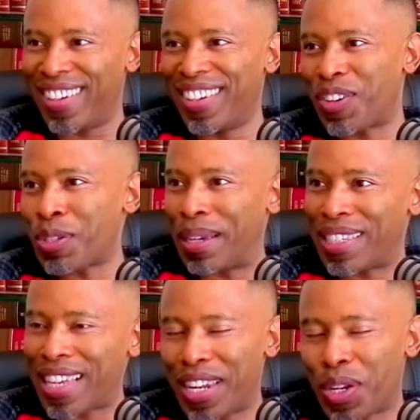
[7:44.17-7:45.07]
because yeah. my
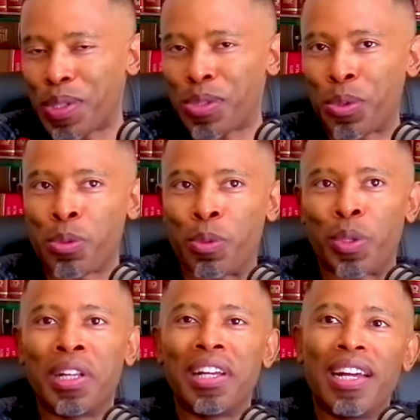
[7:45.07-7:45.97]
salary was so
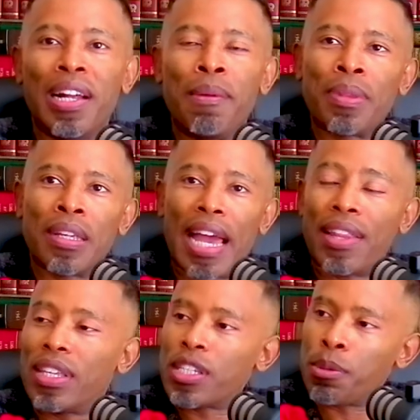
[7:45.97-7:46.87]
small.
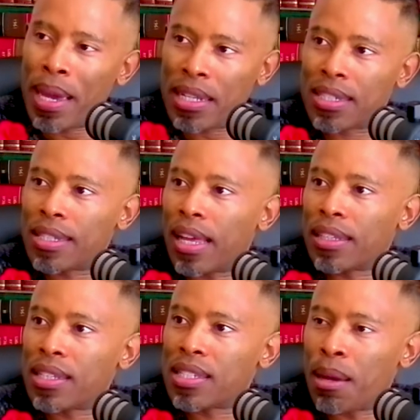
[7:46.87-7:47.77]
And this man
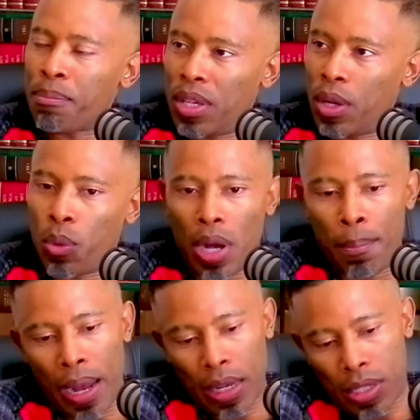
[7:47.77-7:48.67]
started something
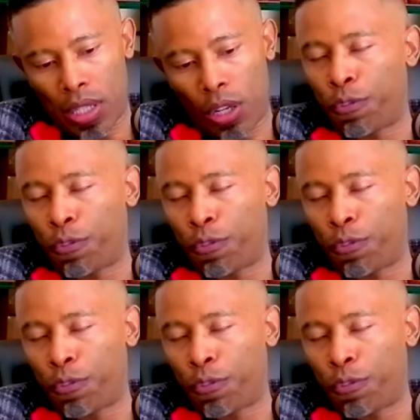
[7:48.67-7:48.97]
amongst